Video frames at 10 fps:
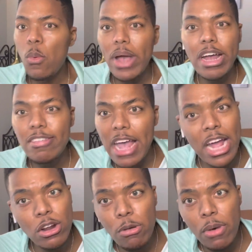where it's
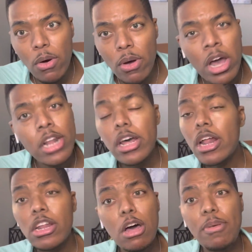at no more. The
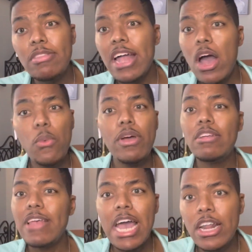club is not where
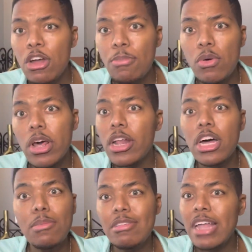it's at no more. The
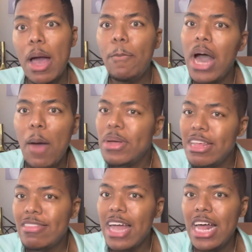club is not popping.
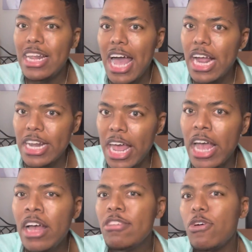It's not like that.
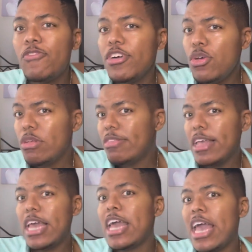So for you to
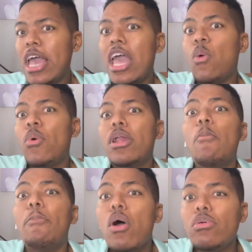sit here and want to
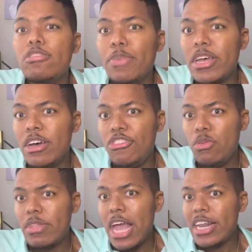boast because
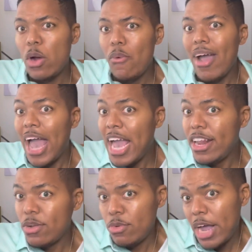you think that we're
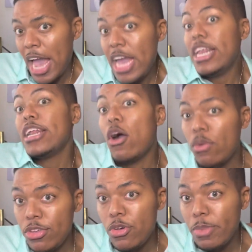hating
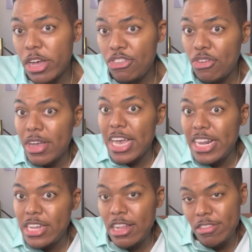on you because you're
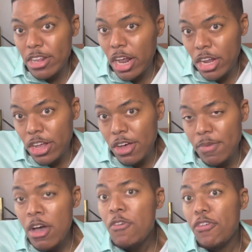getting into the club
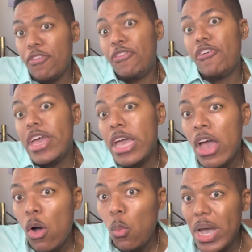for free
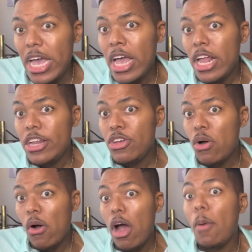with
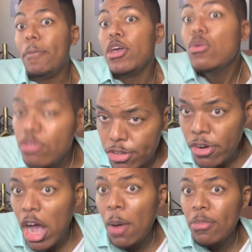your abuser,